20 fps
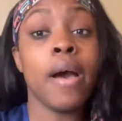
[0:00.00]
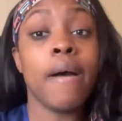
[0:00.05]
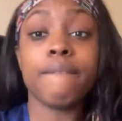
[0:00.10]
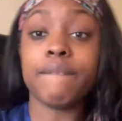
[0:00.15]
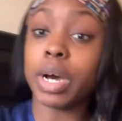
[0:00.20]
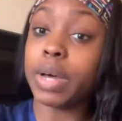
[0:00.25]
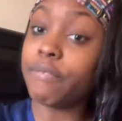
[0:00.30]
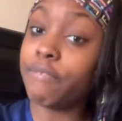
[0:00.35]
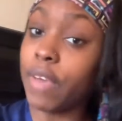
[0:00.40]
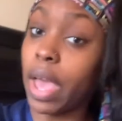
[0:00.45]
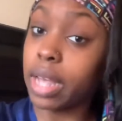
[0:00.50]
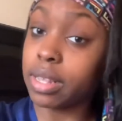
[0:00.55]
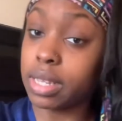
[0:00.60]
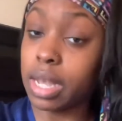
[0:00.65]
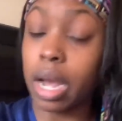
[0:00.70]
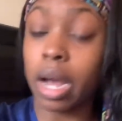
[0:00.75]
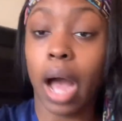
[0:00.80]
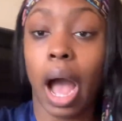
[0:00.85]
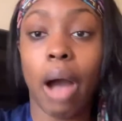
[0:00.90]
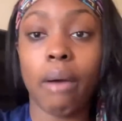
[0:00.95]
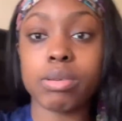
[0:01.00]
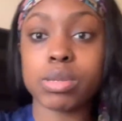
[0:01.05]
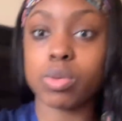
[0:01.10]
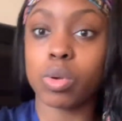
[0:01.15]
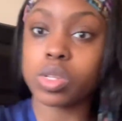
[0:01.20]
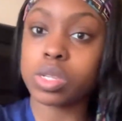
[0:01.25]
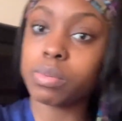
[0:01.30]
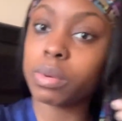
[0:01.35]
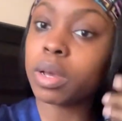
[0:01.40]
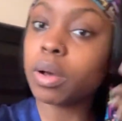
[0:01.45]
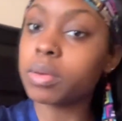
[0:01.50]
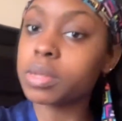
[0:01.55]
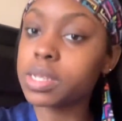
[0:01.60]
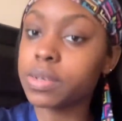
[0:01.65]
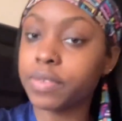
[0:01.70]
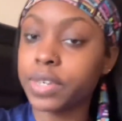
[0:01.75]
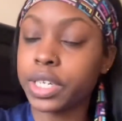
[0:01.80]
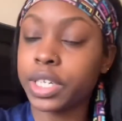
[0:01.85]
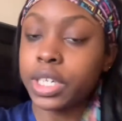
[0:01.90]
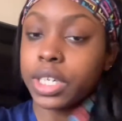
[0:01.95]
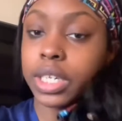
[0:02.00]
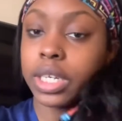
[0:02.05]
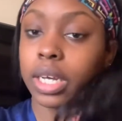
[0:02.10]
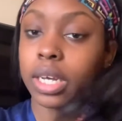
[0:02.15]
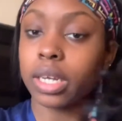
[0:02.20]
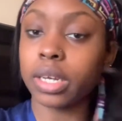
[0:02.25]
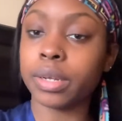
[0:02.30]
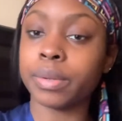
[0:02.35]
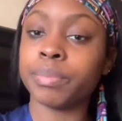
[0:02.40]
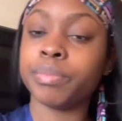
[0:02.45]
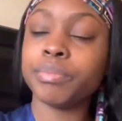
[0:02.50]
fun fact, y'all, I was supposed to be going to Virginia